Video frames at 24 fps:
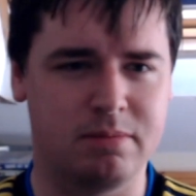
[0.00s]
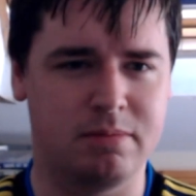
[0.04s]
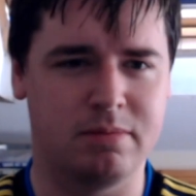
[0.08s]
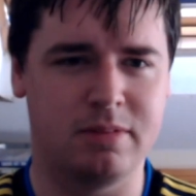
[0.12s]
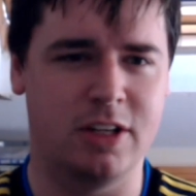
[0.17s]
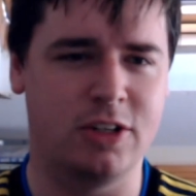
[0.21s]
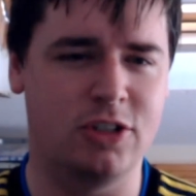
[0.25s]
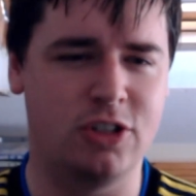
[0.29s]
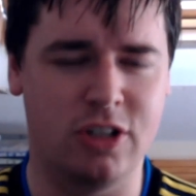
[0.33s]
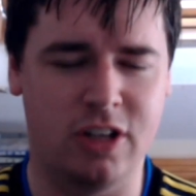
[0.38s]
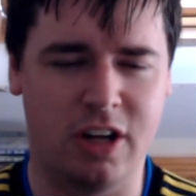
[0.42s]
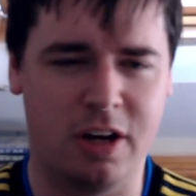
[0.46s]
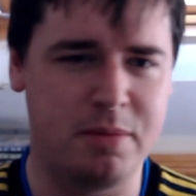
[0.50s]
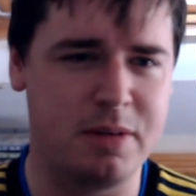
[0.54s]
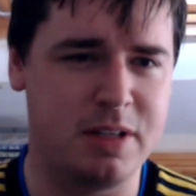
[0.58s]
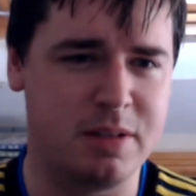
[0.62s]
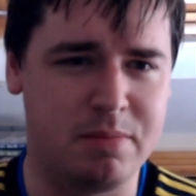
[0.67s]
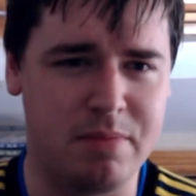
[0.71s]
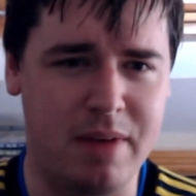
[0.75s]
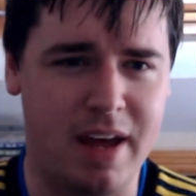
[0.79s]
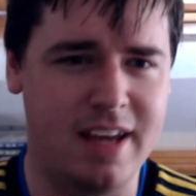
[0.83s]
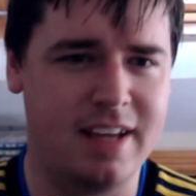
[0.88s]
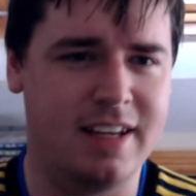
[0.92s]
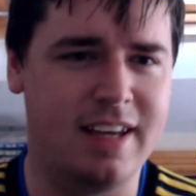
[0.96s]
the shinobis
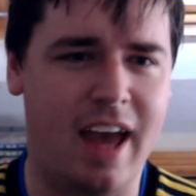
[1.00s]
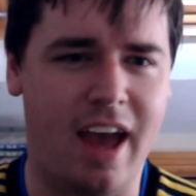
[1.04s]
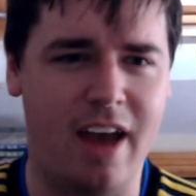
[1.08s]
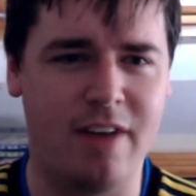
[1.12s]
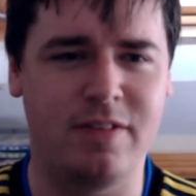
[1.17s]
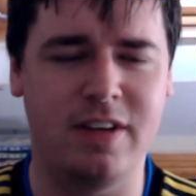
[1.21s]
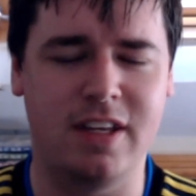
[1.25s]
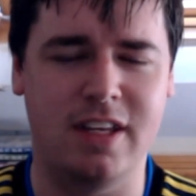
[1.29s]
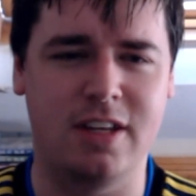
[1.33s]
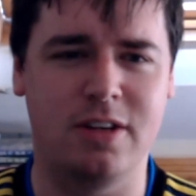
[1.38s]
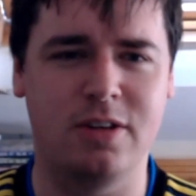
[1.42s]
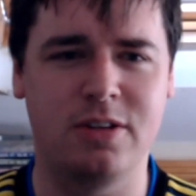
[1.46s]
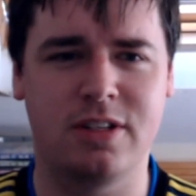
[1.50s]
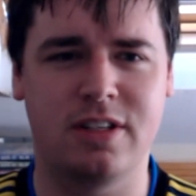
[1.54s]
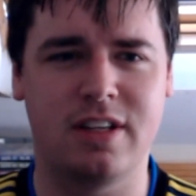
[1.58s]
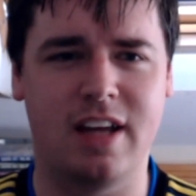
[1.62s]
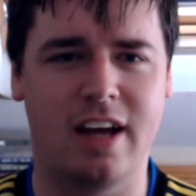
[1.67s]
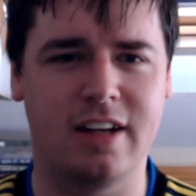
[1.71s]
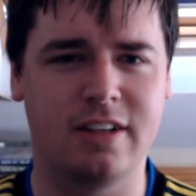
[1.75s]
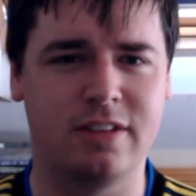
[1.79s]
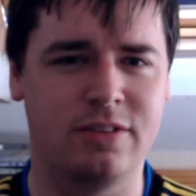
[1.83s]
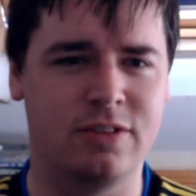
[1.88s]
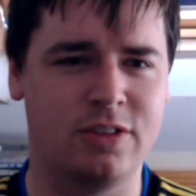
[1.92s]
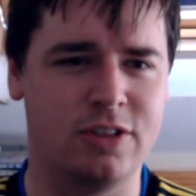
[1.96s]
make heavy use
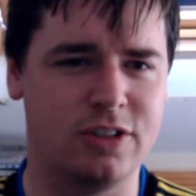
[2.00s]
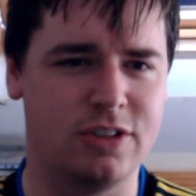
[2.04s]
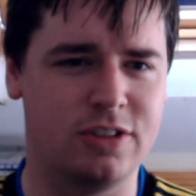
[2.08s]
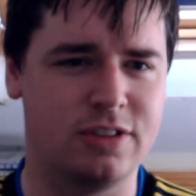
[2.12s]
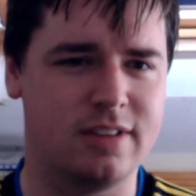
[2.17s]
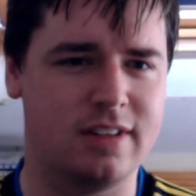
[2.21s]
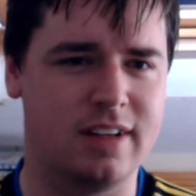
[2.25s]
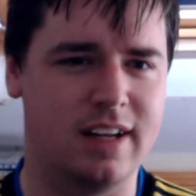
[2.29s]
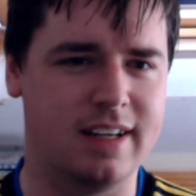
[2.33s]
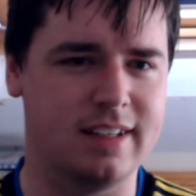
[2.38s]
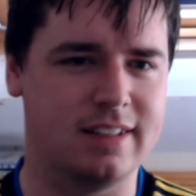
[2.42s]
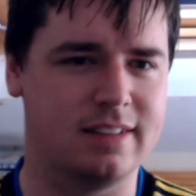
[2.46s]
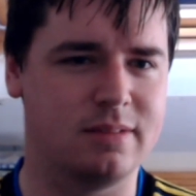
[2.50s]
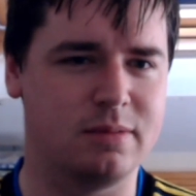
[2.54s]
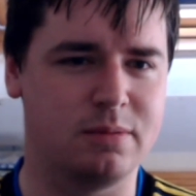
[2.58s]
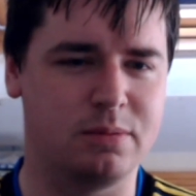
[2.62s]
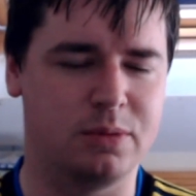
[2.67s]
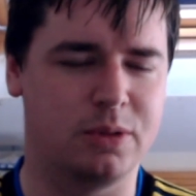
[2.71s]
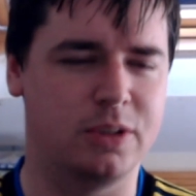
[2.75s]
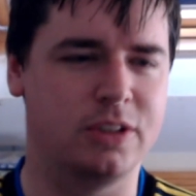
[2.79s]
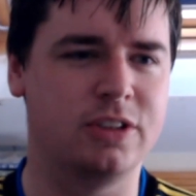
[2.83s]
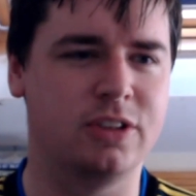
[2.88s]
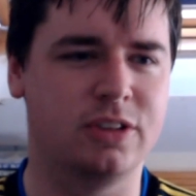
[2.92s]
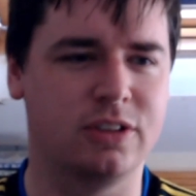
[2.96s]
out of just, like,
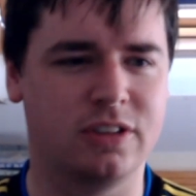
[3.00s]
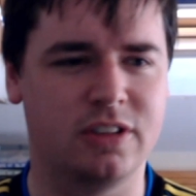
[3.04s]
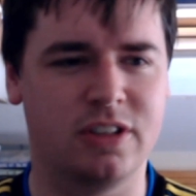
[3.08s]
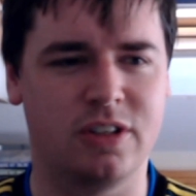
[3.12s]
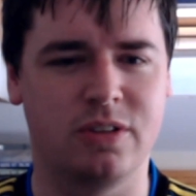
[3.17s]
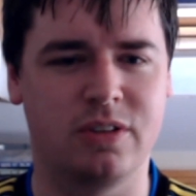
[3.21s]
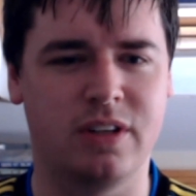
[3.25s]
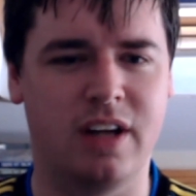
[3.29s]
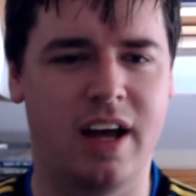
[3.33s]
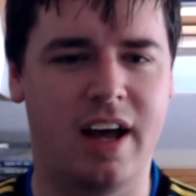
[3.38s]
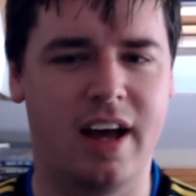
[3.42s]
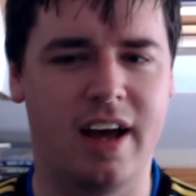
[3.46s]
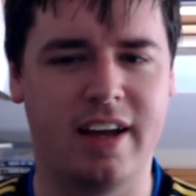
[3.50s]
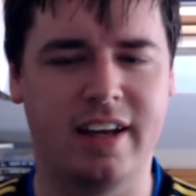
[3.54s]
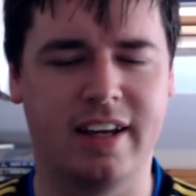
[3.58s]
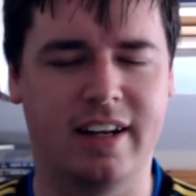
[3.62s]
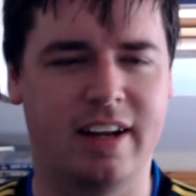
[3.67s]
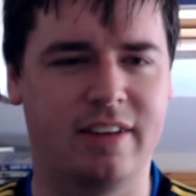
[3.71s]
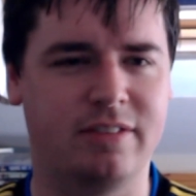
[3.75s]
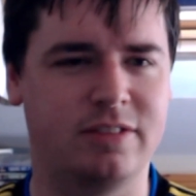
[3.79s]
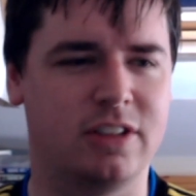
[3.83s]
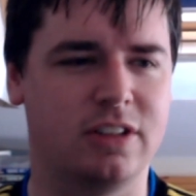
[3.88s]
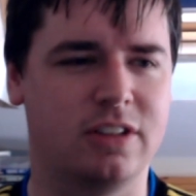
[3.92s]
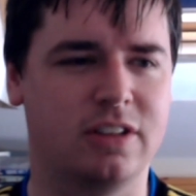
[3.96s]
one kunai and
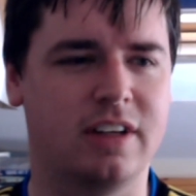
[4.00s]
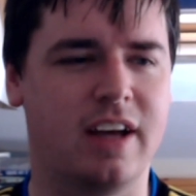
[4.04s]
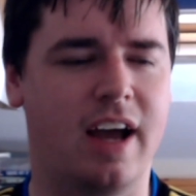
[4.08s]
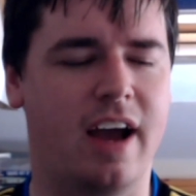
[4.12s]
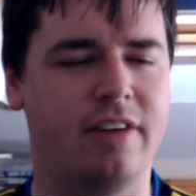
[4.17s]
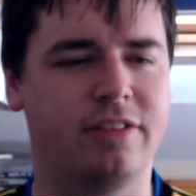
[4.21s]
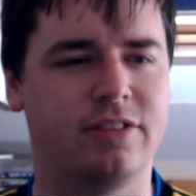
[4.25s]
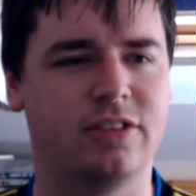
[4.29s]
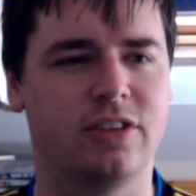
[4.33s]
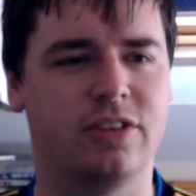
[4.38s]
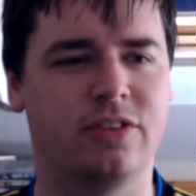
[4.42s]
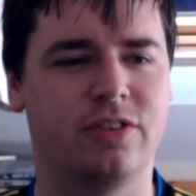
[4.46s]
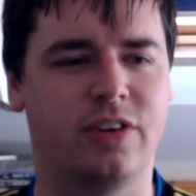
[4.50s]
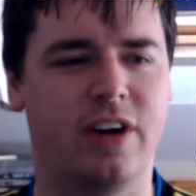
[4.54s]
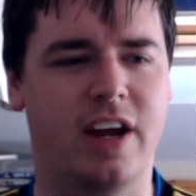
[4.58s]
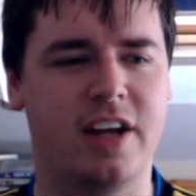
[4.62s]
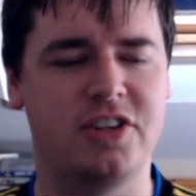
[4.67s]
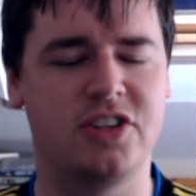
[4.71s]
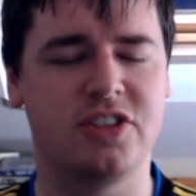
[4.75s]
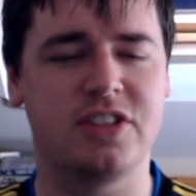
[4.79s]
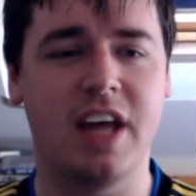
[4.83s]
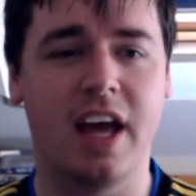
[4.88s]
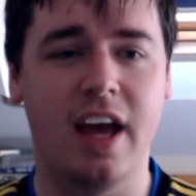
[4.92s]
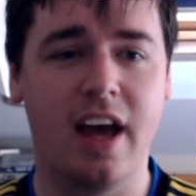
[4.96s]
have to look after it for
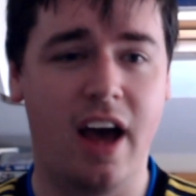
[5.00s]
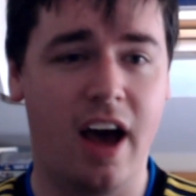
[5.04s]
ages?